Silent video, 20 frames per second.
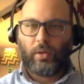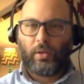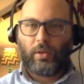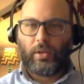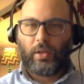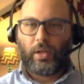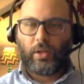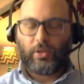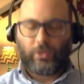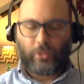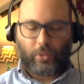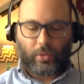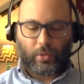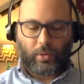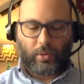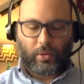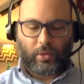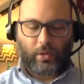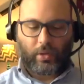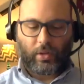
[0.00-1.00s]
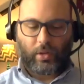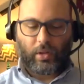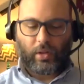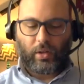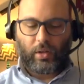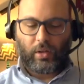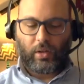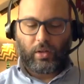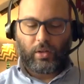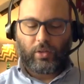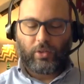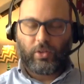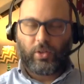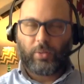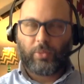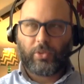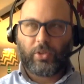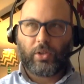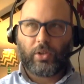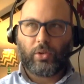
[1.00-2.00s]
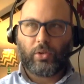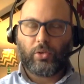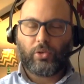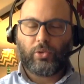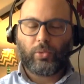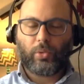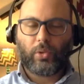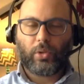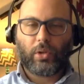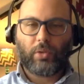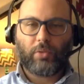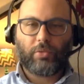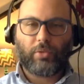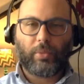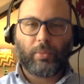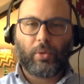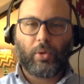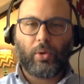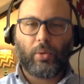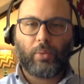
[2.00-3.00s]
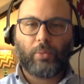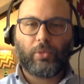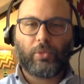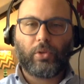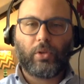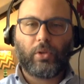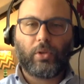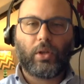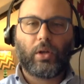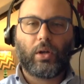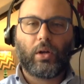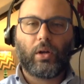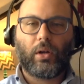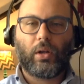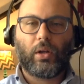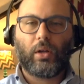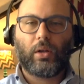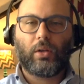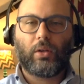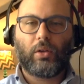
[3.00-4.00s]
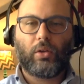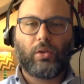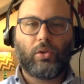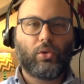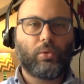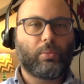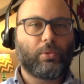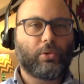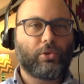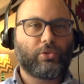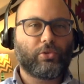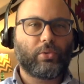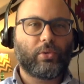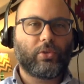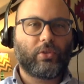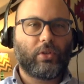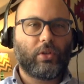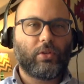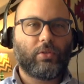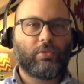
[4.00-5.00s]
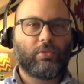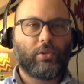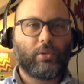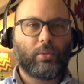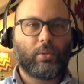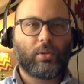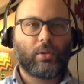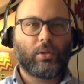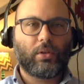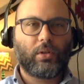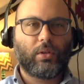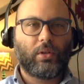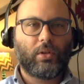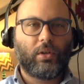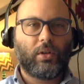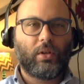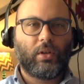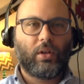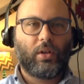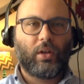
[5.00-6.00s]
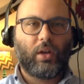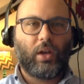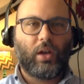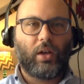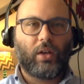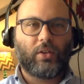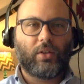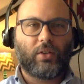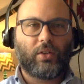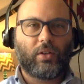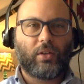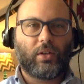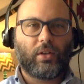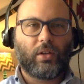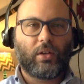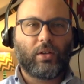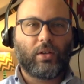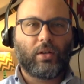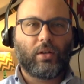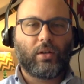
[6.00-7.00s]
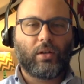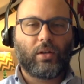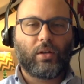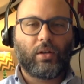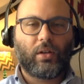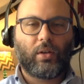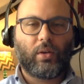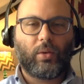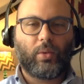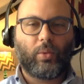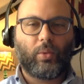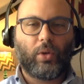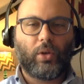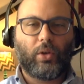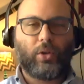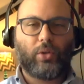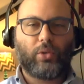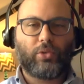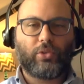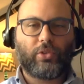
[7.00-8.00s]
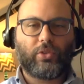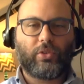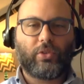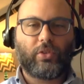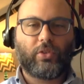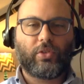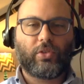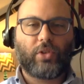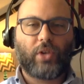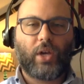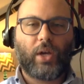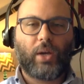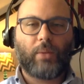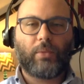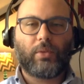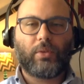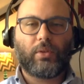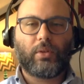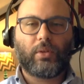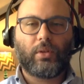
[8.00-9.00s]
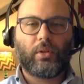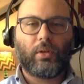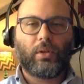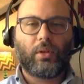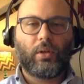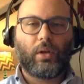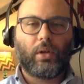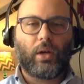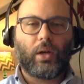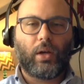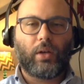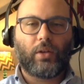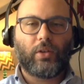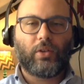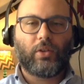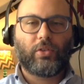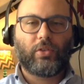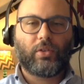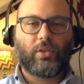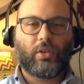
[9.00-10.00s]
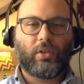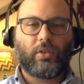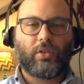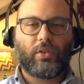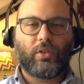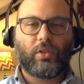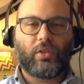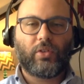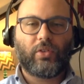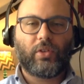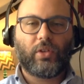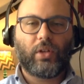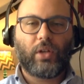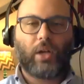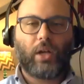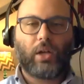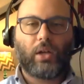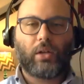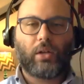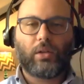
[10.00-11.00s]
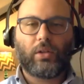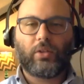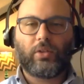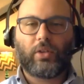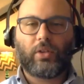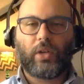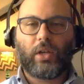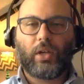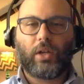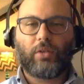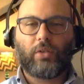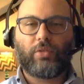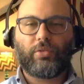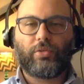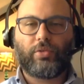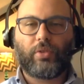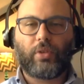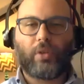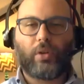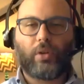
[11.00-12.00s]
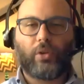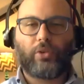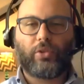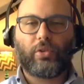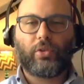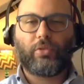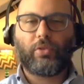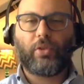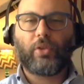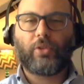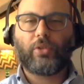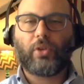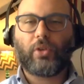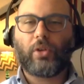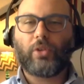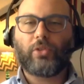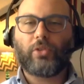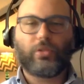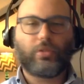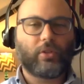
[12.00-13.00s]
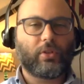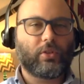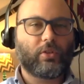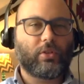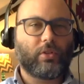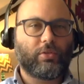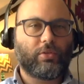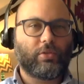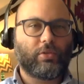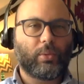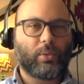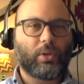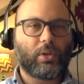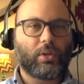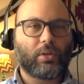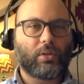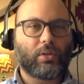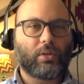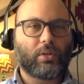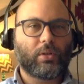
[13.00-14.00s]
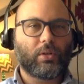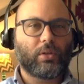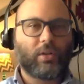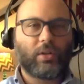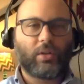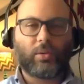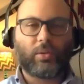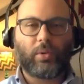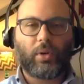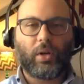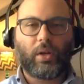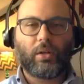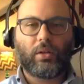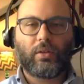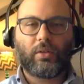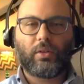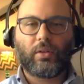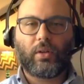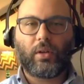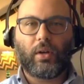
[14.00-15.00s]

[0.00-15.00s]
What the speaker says: Yeah, so it seems like those working from home today are like the new bourgeoisie, if you will. And what you just described, this denial is kind of also false consciousness, if you will, right?